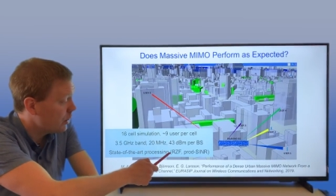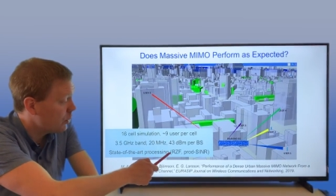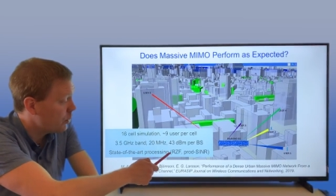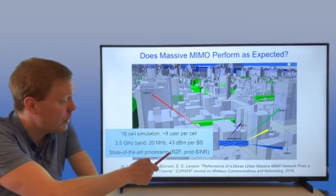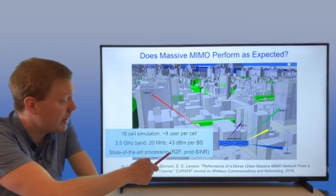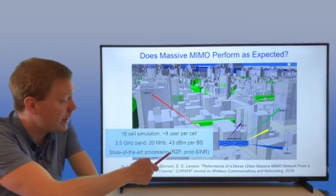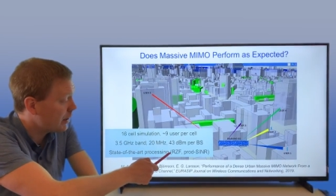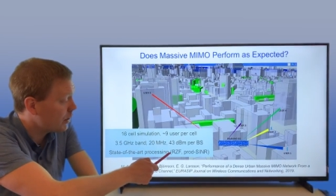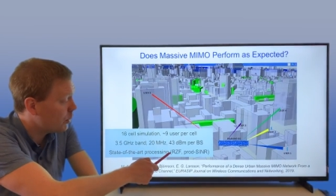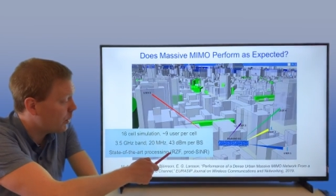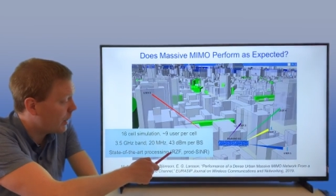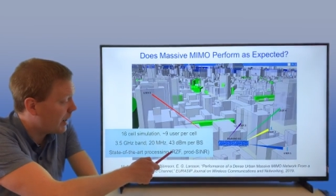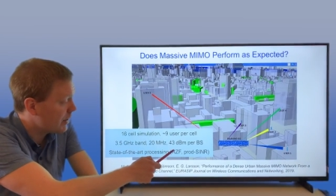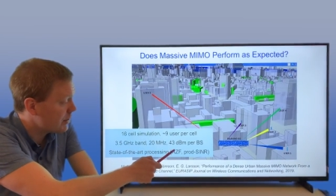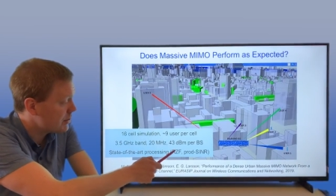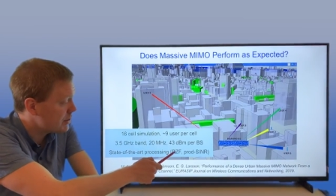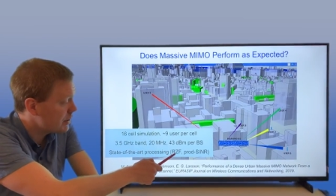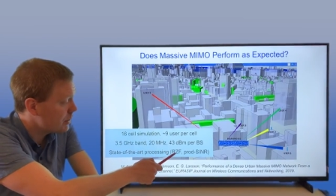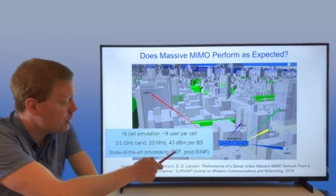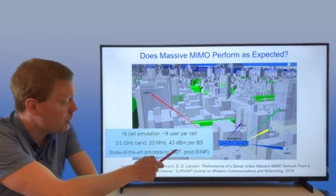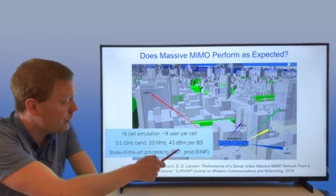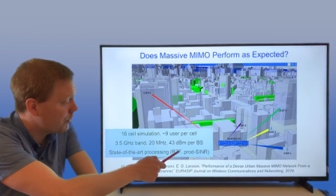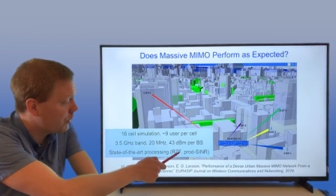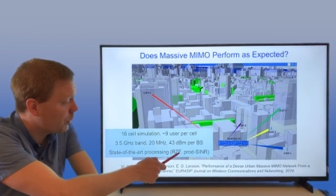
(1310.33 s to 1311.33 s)
regularized
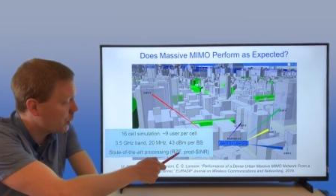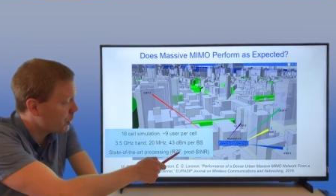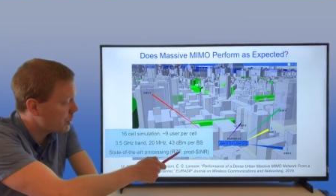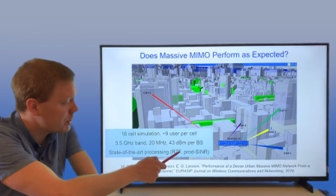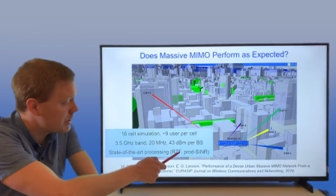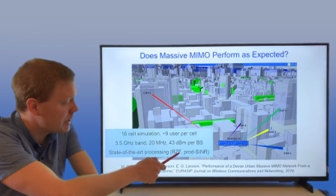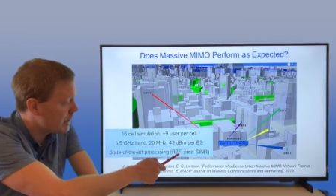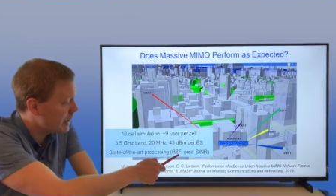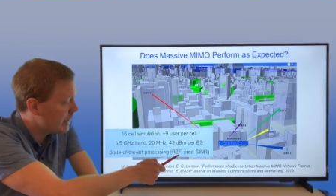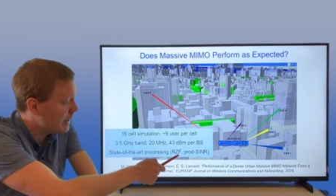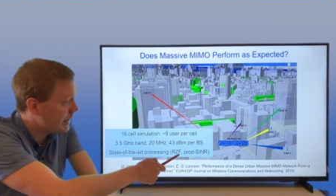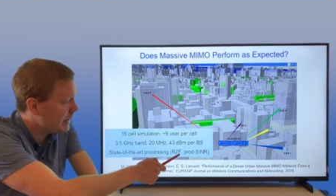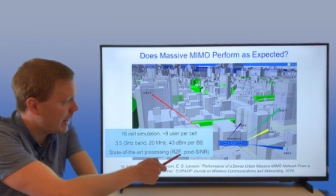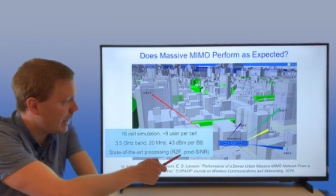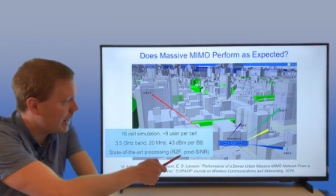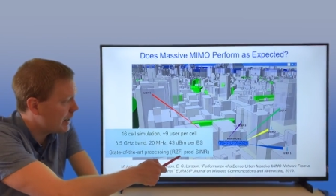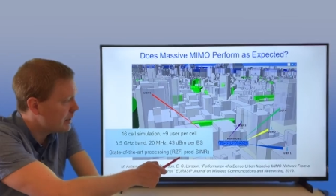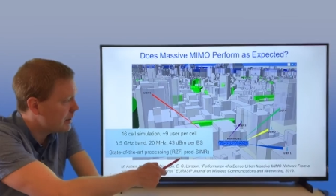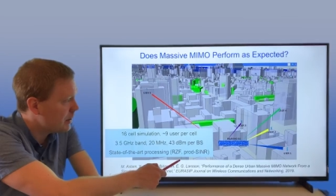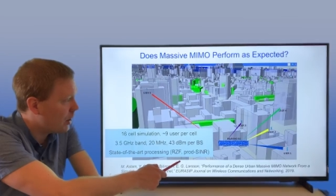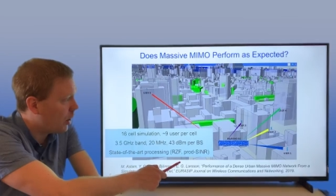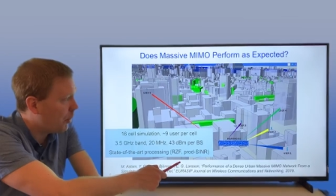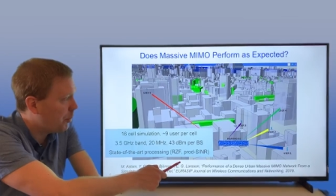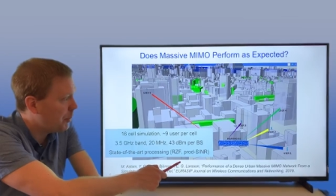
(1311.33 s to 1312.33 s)
zero forcing
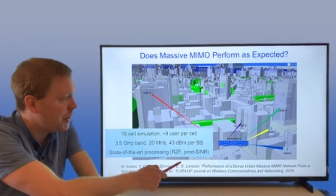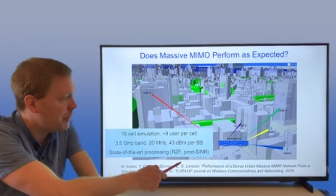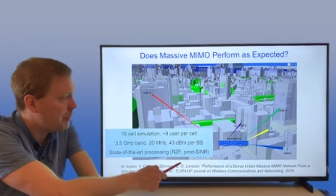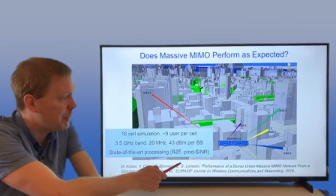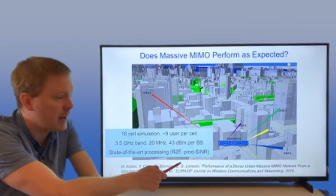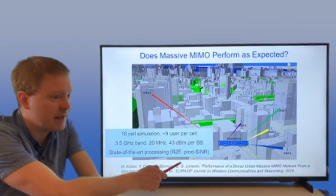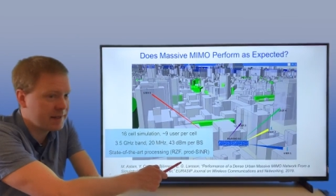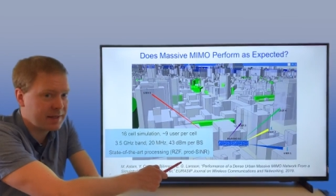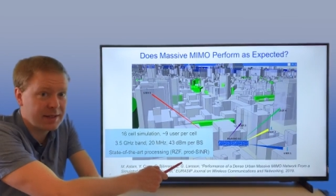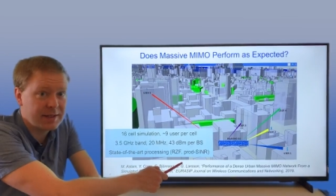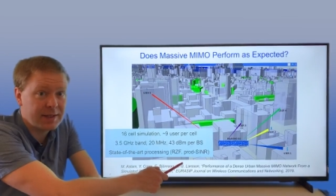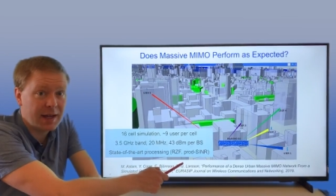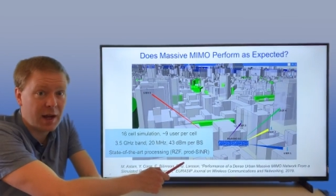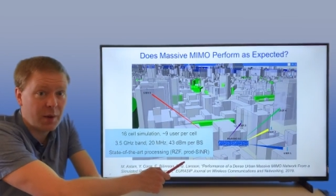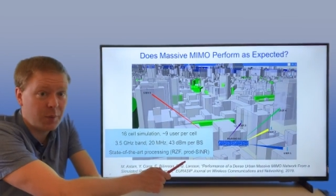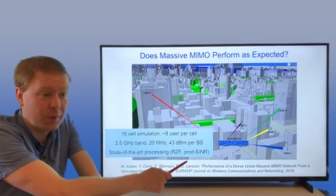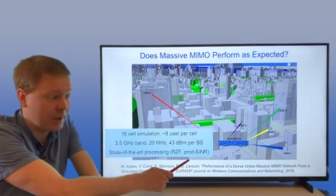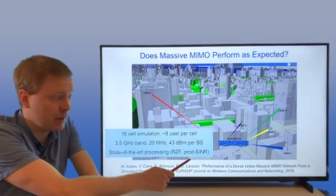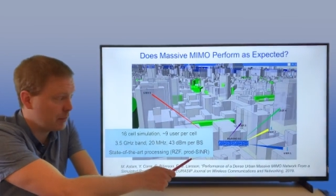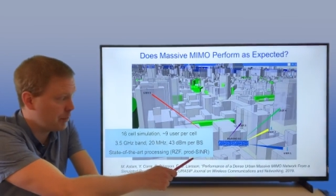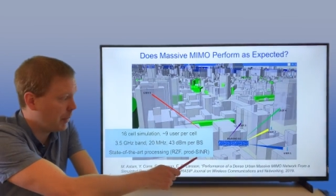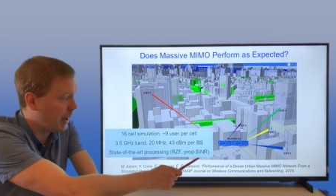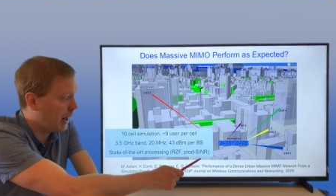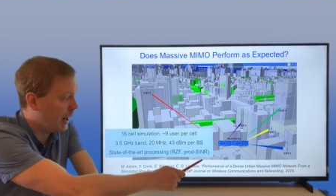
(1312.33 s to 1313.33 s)
and optimize the
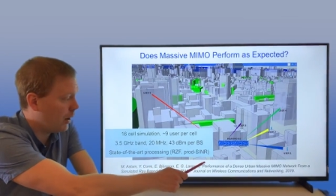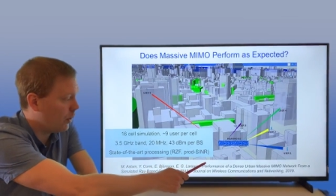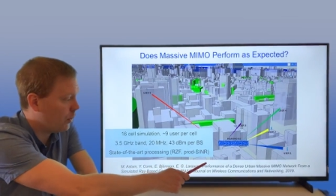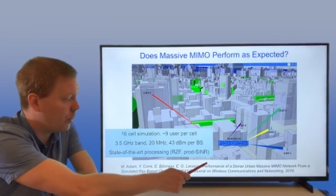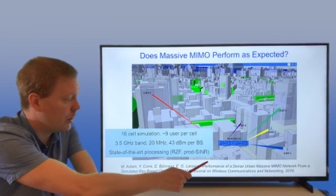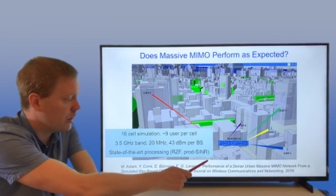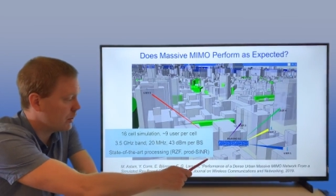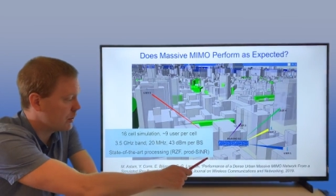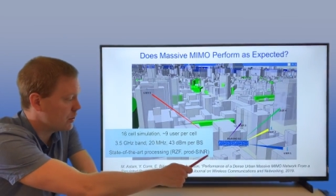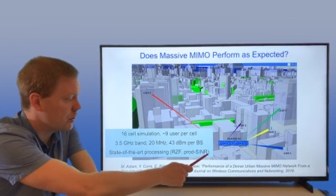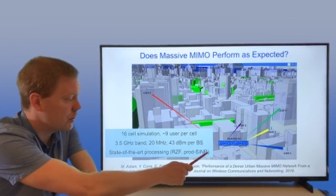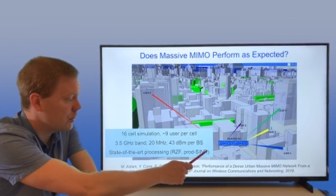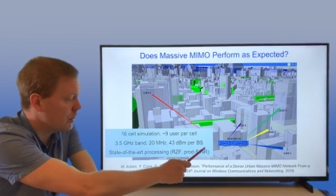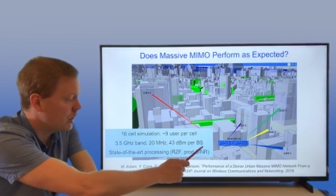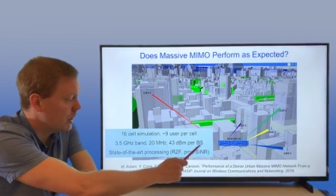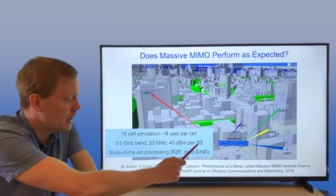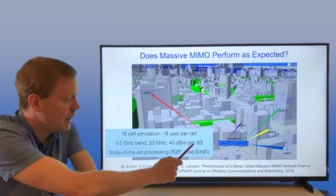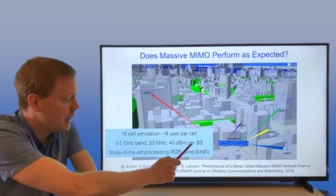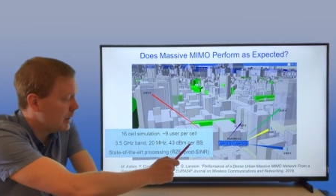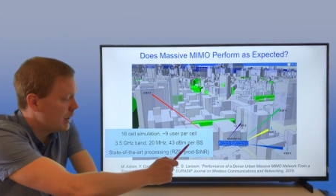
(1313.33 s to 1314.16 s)
downlink power to